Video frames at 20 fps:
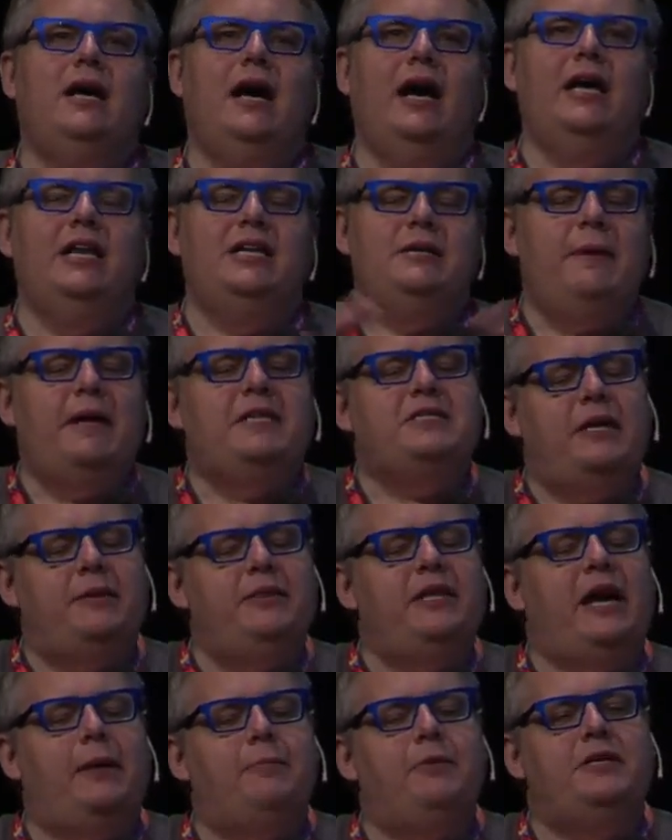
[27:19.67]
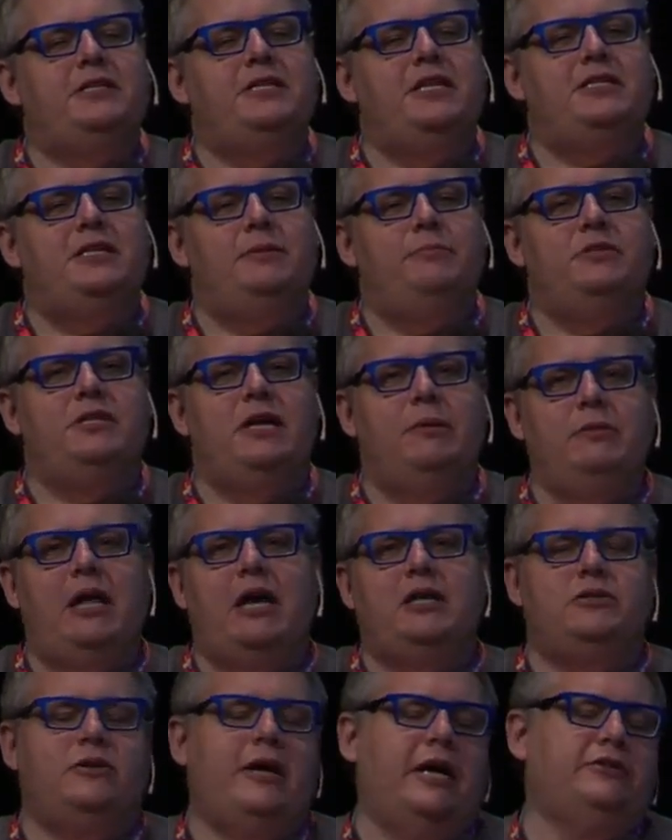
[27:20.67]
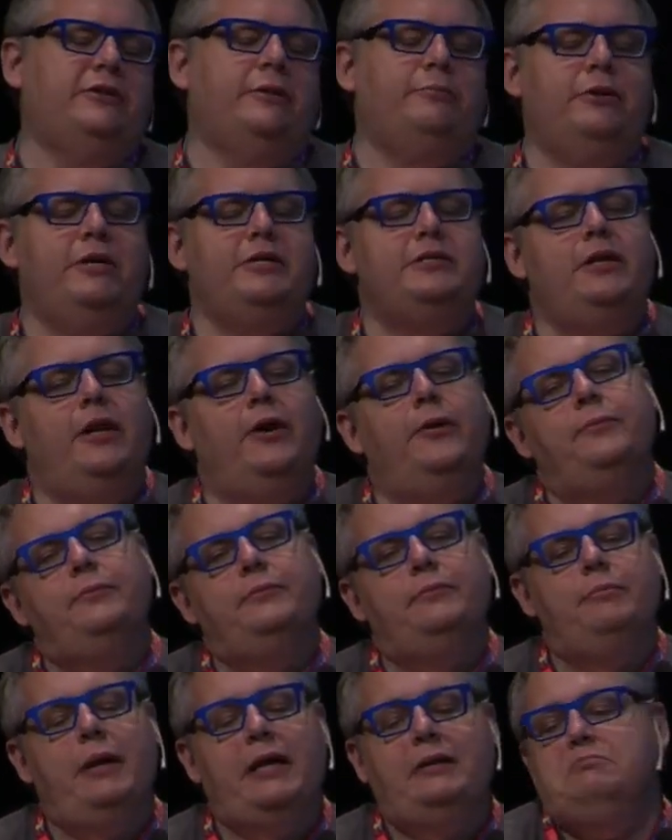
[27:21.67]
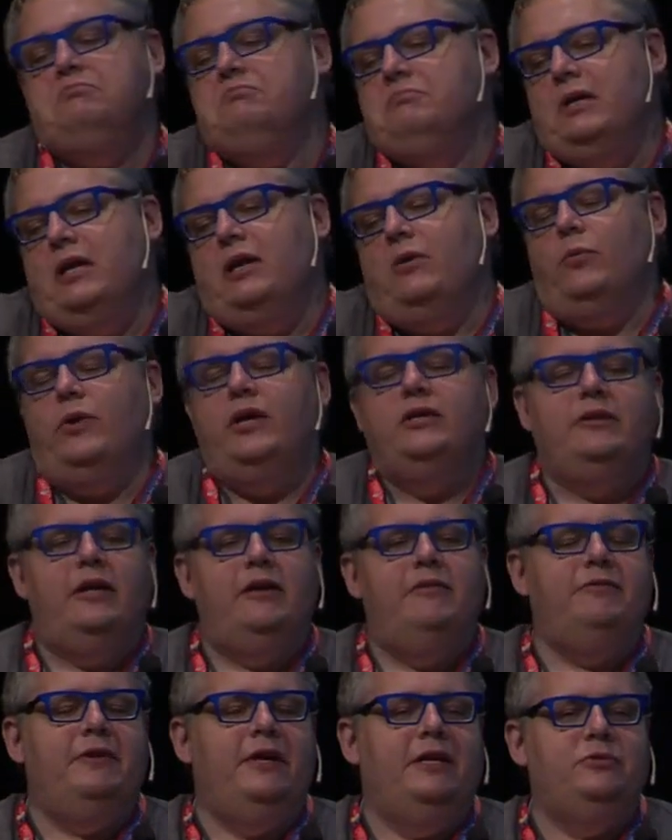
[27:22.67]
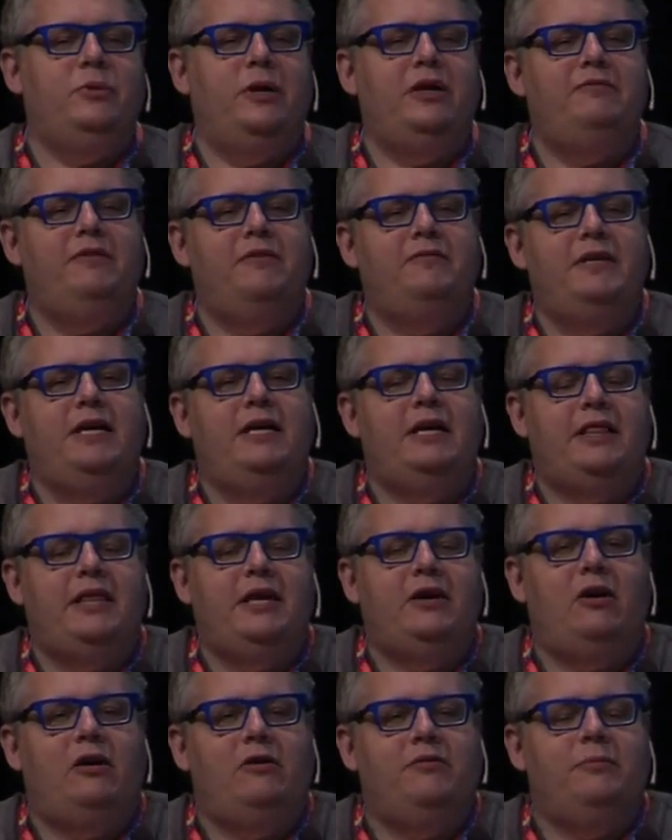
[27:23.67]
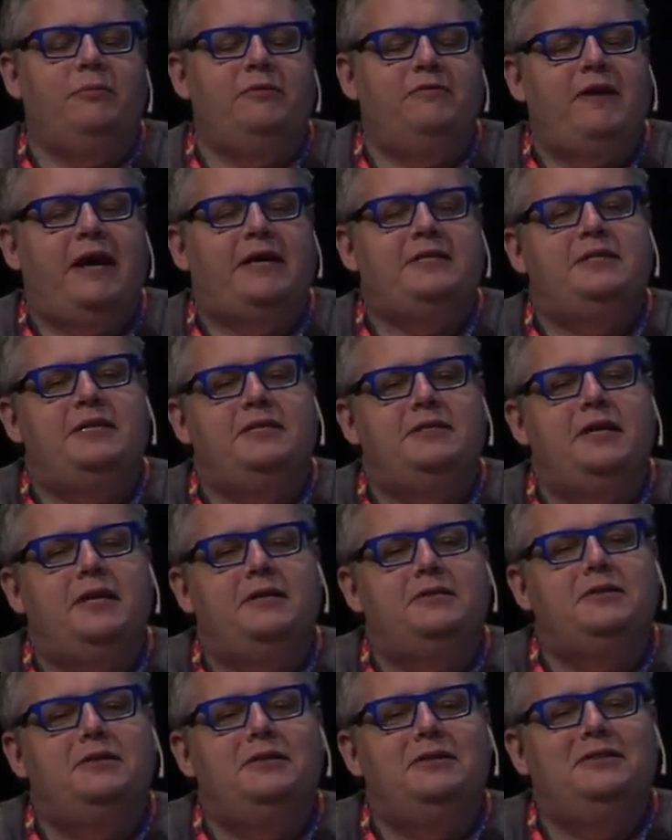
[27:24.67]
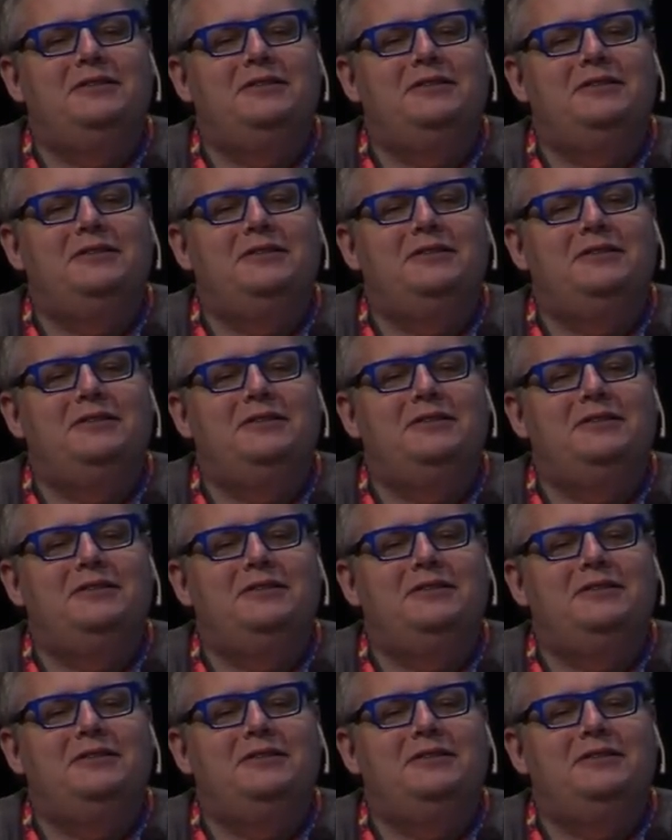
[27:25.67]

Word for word: Uh, it depends on the operating system. Some locks are actually pretty slow, but we live in 2015. I think all of them are fast these days.